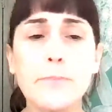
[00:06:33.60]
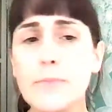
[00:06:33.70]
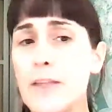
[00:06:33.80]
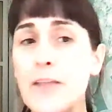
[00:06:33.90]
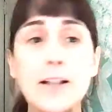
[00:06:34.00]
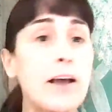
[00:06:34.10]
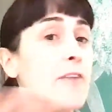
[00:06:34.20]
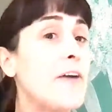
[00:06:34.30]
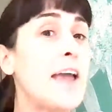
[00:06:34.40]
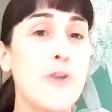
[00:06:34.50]
that'll
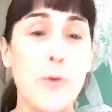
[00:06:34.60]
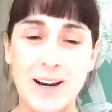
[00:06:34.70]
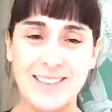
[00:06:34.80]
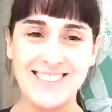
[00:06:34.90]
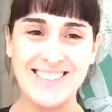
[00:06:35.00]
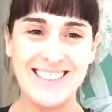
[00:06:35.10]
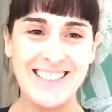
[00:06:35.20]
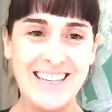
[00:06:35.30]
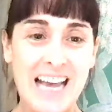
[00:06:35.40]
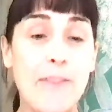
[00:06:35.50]
cover everyone
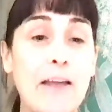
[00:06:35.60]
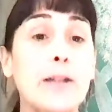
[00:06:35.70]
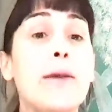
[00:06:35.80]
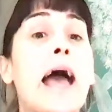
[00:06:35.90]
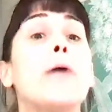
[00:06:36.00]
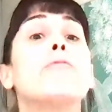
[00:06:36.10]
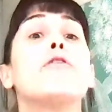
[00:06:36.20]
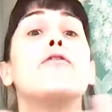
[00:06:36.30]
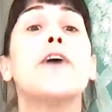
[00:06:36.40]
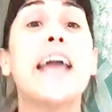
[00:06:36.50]
and that'll be helpful
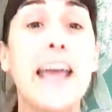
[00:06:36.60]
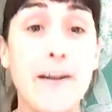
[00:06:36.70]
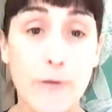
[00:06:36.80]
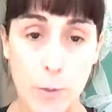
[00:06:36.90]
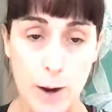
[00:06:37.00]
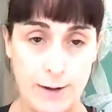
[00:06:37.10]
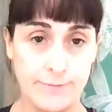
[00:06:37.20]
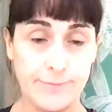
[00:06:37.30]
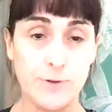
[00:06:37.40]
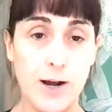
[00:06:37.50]
for everyone,
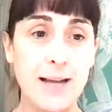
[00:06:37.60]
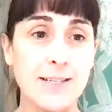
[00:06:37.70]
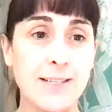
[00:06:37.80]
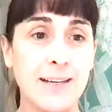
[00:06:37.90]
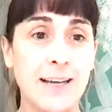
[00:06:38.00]
right?